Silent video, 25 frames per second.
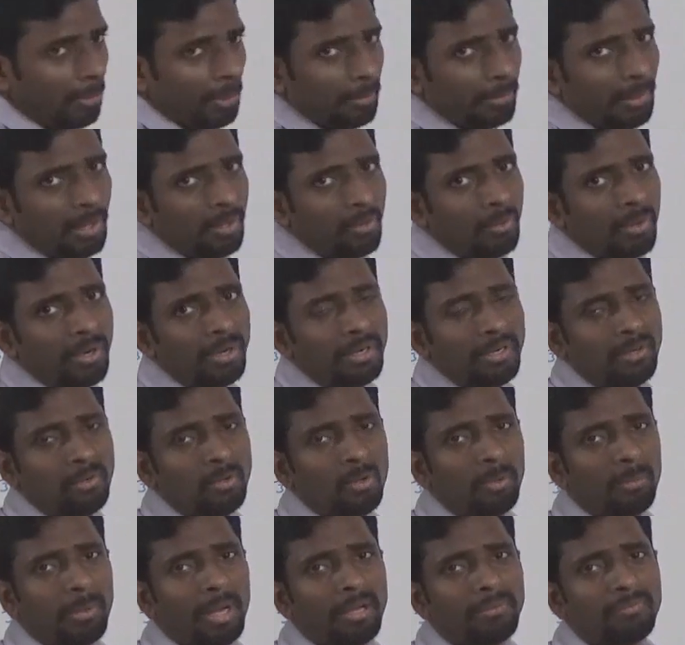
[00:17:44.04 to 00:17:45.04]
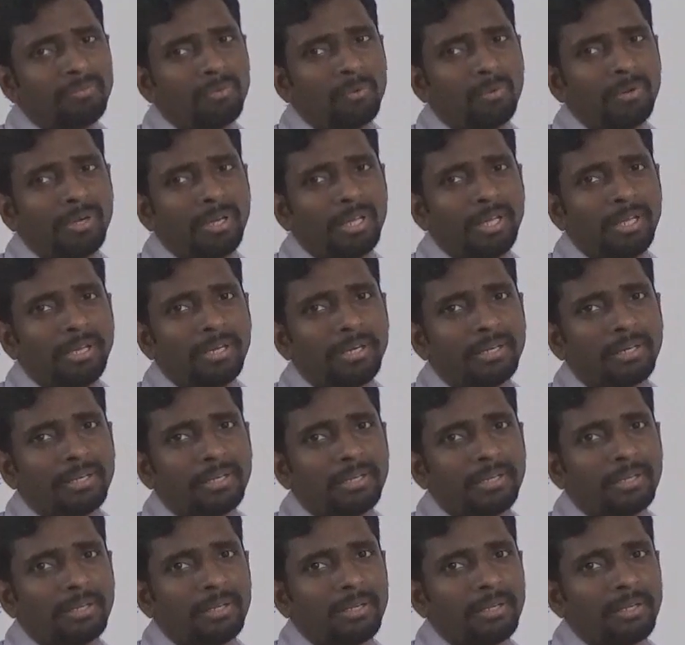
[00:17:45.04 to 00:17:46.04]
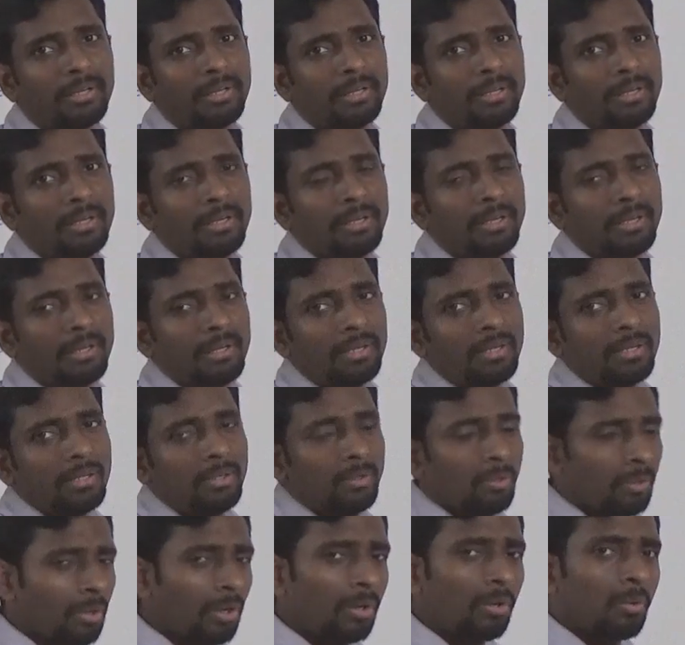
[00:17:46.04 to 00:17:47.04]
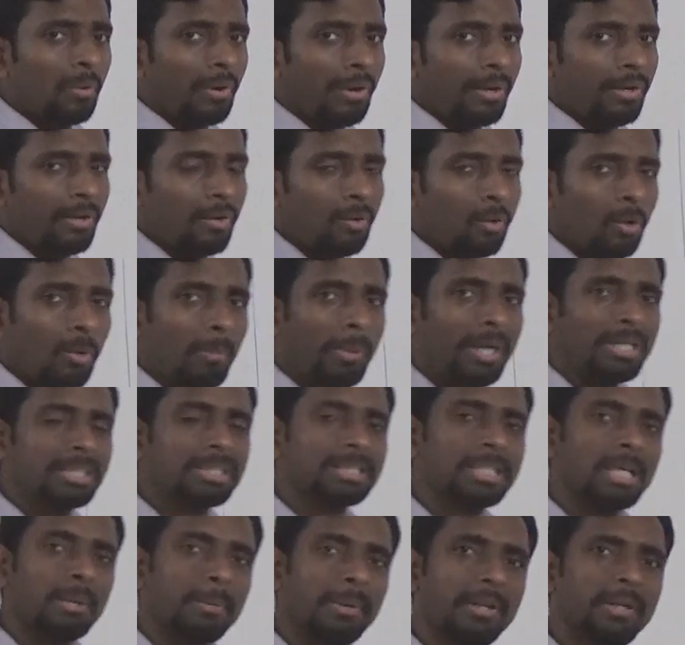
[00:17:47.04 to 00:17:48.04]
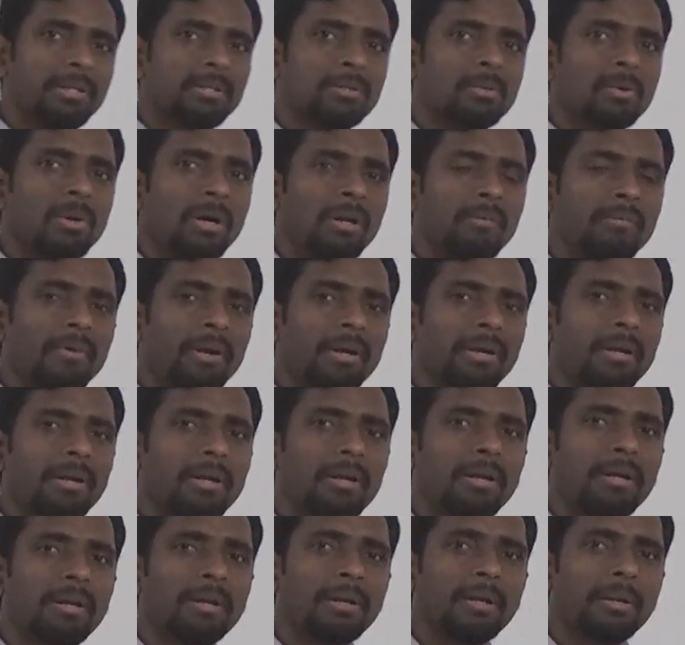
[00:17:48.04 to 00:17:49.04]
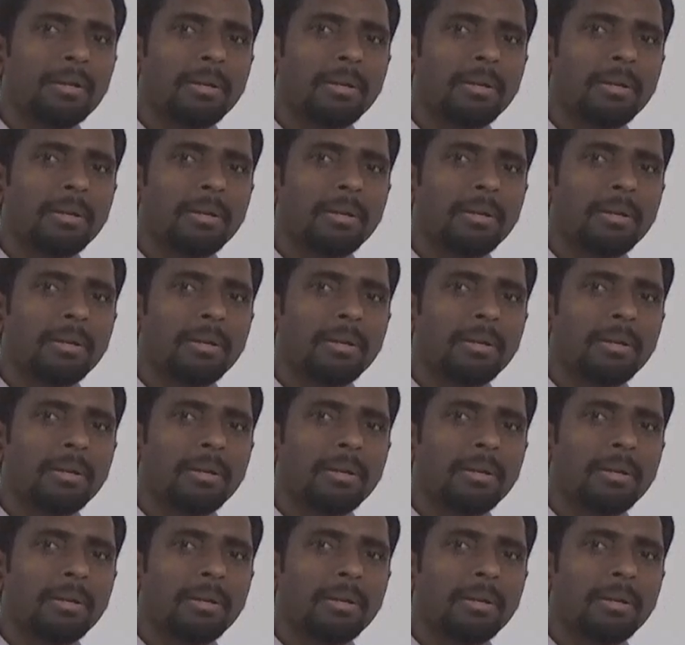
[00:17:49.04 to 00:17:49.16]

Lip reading: do you mean by 22 by 14? You know 22 by 7 is called what?